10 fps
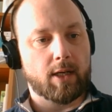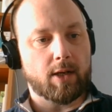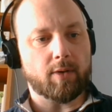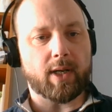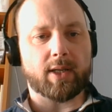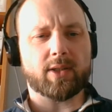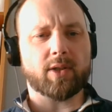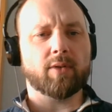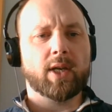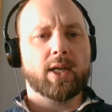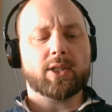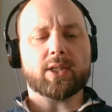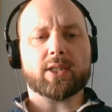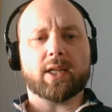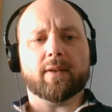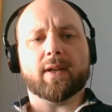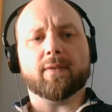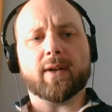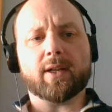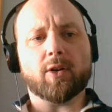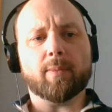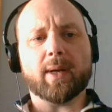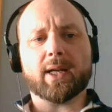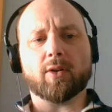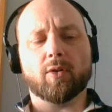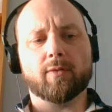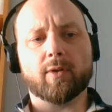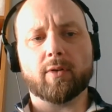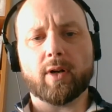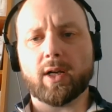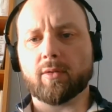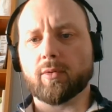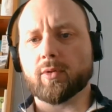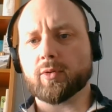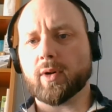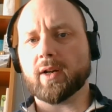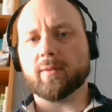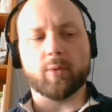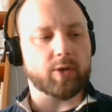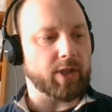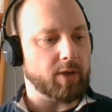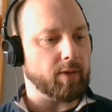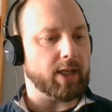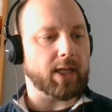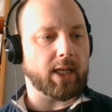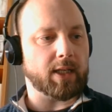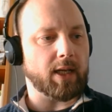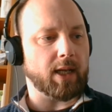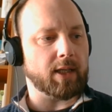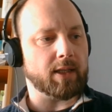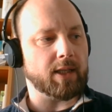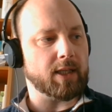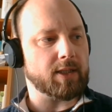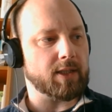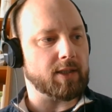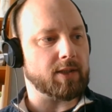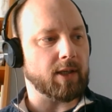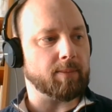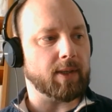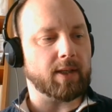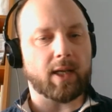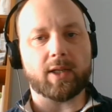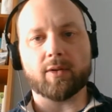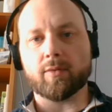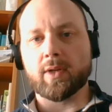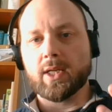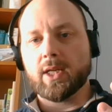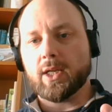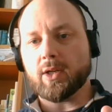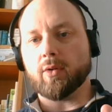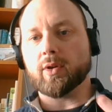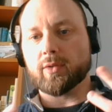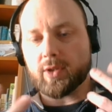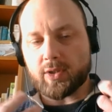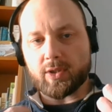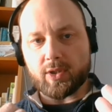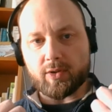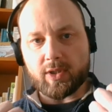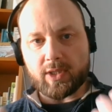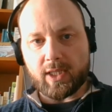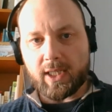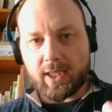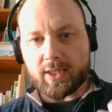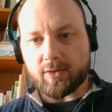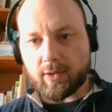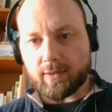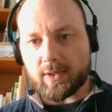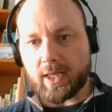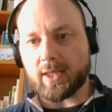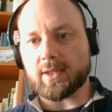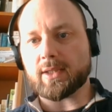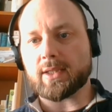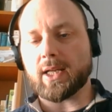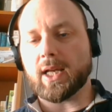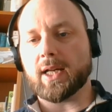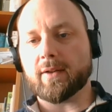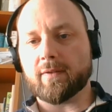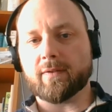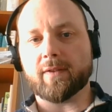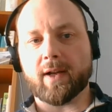Okay, so just if I can go back over Rule 12 more generally, and this is something that you just need a sort of sense of.